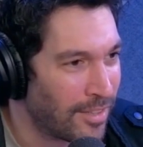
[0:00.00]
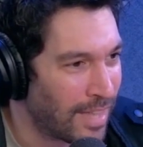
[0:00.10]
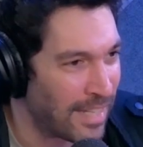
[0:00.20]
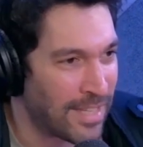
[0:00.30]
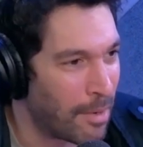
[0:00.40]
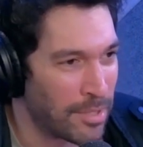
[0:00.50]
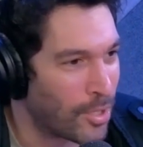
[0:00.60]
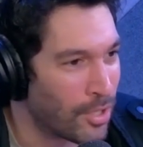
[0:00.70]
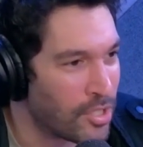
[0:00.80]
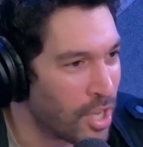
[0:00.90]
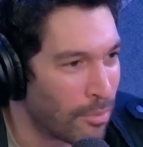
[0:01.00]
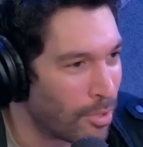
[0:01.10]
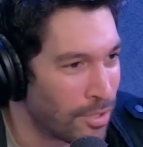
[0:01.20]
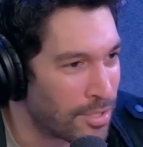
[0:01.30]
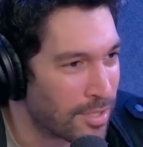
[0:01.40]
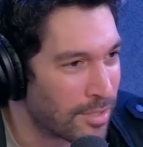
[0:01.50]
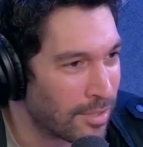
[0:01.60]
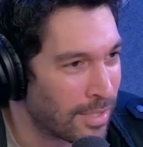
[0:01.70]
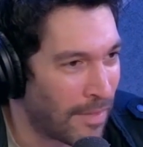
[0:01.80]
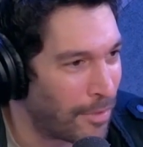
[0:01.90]
That's how attorney generals
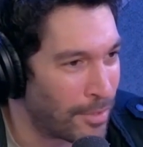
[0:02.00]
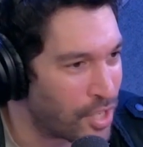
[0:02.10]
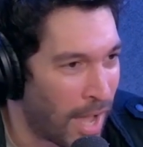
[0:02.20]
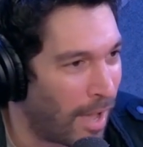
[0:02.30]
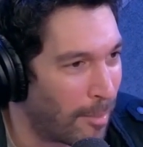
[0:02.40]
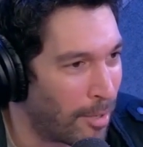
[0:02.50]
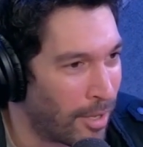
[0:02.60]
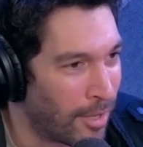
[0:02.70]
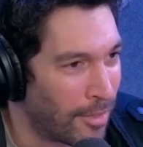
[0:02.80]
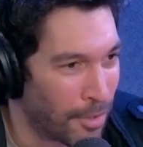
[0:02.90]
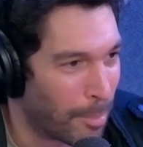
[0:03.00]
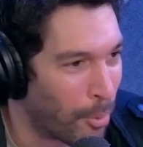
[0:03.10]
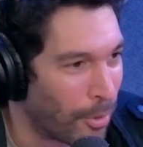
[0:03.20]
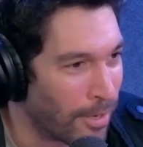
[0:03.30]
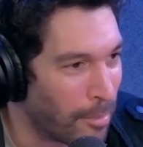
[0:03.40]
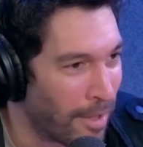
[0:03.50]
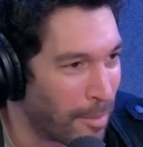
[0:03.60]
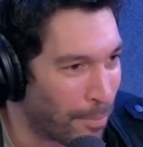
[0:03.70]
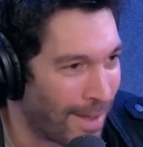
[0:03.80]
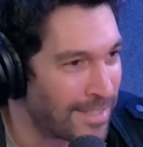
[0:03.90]
get their job. They're appointed by the
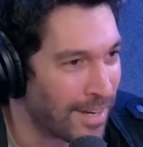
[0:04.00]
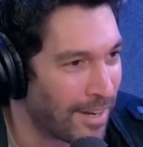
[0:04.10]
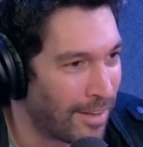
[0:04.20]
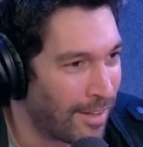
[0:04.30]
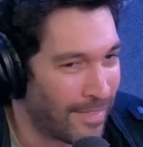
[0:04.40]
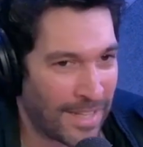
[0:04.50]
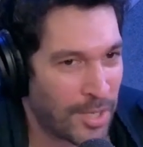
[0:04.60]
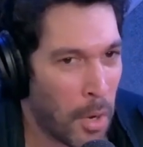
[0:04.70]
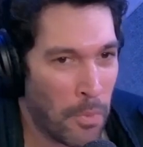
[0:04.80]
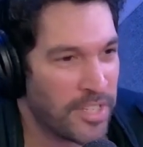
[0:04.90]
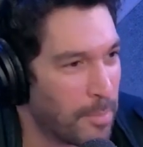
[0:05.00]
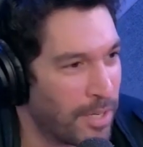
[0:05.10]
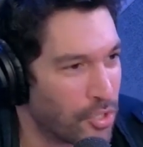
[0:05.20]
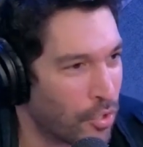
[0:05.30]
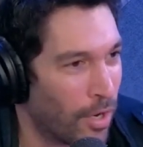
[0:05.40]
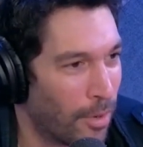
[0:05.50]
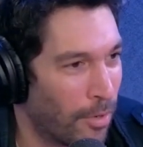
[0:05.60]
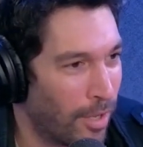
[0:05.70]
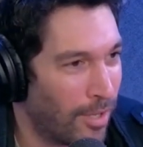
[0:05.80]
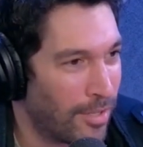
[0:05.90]
president. That's always been true.
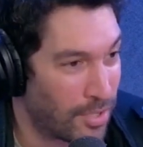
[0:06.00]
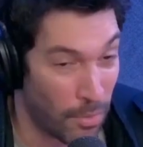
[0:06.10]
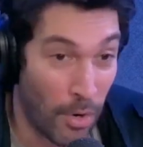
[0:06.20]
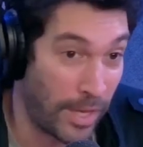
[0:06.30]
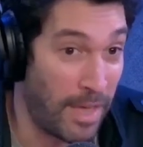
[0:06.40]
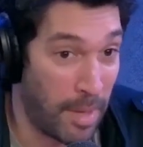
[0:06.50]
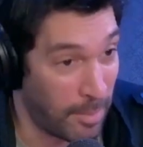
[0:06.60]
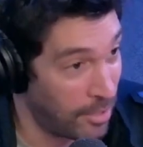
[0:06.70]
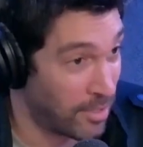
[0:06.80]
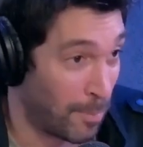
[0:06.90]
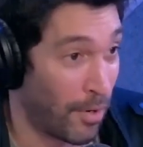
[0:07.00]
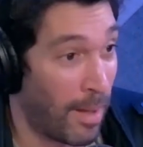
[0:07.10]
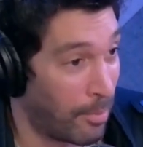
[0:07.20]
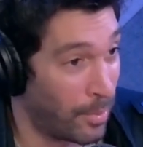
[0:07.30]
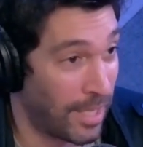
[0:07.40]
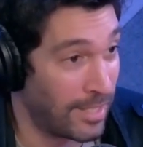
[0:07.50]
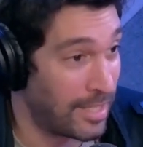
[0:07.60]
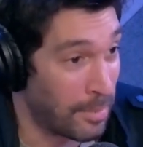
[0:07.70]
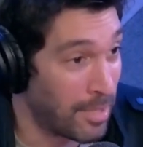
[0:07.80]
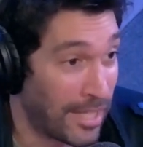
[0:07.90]
So, okay, maybe there's a problem with that
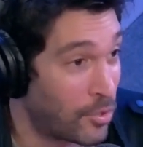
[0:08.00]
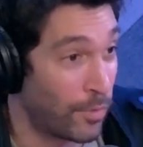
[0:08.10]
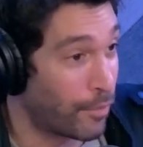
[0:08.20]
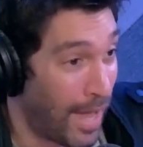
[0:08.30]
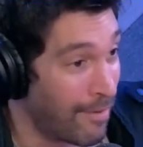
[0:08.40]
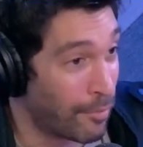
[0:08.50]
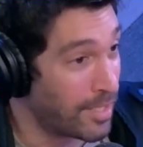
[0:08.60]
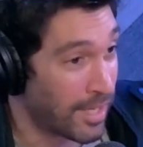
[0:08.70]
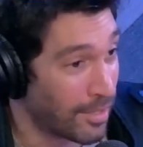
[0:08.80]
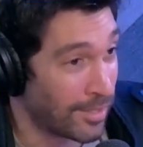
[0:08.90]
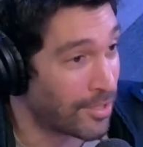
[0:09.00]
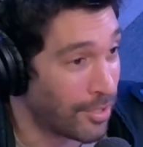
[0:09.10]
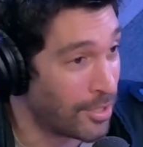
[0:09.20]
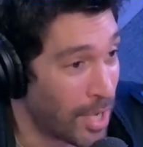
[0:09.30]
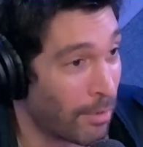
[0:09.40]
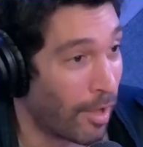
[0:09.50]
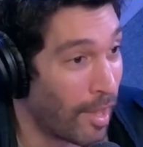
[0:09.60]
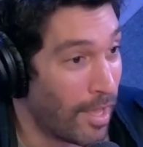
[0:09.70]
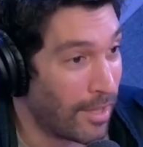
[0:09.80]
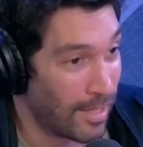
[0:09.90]
system, but that's true for every single attorney general.
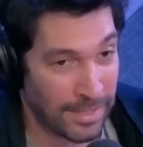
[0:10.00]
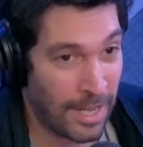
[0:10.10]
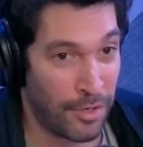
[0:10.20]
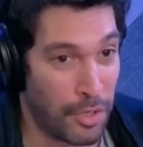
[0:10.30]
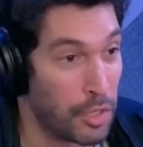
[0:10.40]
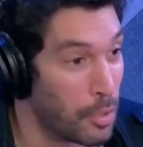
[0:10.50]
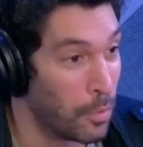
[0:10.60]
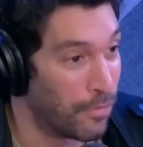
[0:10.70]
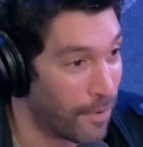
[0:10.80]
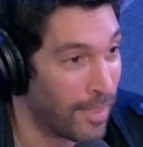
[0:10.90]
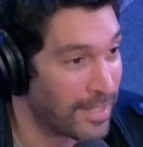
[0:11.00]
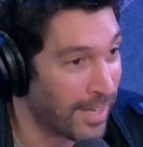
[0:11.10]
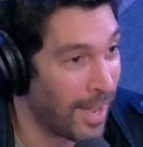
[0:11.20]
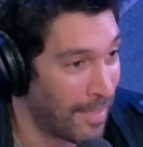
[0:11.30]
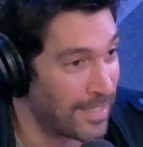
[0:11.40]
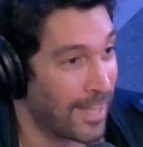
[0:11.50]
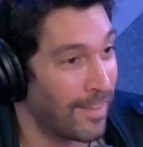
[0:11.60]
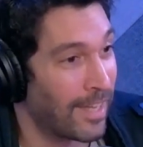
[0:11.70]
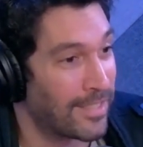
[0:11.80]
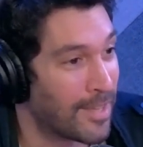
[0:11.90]
That's not new for this guy. They say it
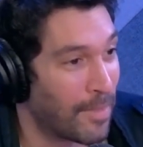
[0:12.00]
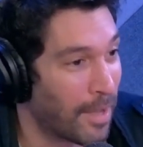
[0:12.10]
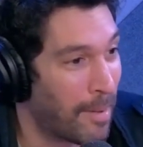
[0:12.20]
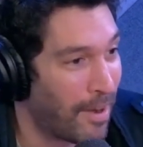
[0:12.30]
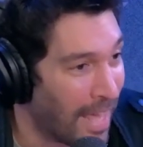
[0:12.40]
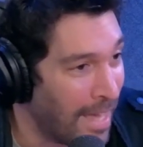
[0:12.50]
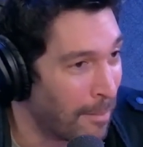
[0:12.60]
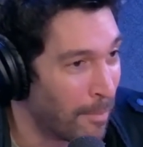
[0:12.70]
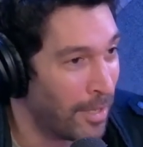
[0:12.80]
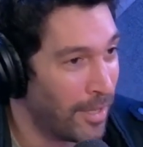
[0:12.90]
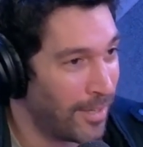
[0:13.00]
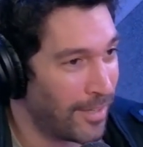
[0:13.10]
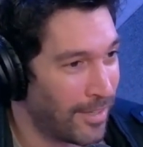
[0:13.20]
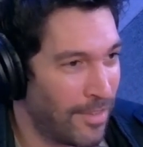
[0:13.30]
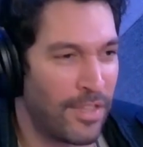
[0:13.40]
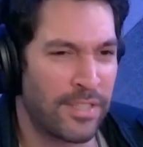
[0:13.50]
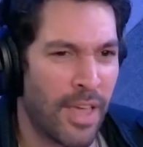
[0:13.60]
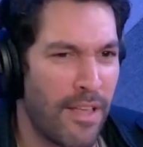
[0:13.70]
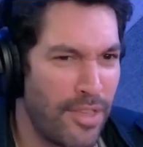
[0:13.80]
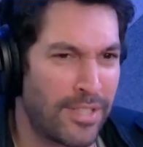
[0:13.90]
like it's something about him. This,
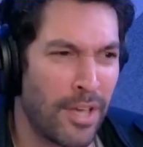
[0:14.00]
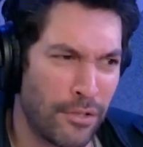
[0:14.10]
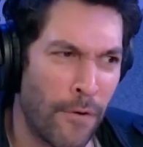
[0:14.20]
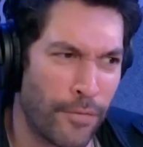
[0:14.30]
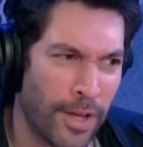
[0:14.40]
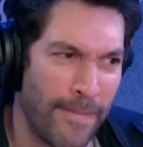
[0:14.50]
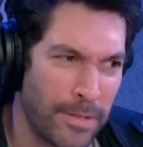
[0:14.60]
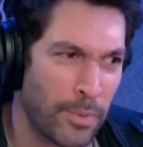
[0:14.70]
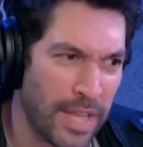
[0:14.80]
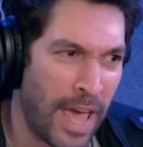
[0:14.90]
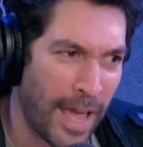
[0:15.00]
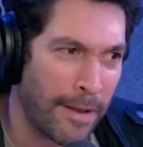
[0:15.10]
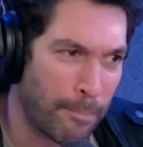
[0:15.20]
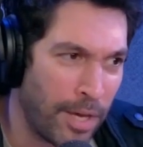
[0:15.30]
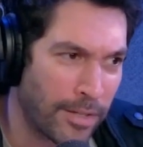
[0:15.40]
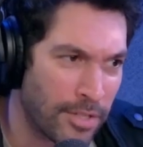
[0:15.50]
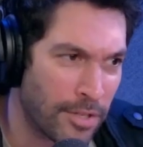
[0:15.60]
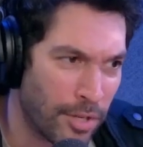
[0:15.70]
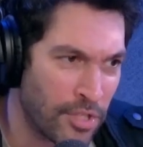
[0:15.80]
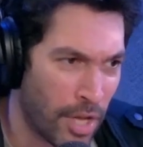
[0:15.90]
this, don't forget, you know, this was a hand-picked
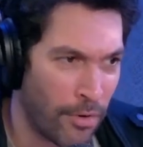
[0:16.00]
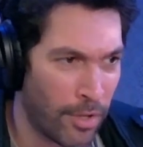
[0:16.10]
attorney. I like general.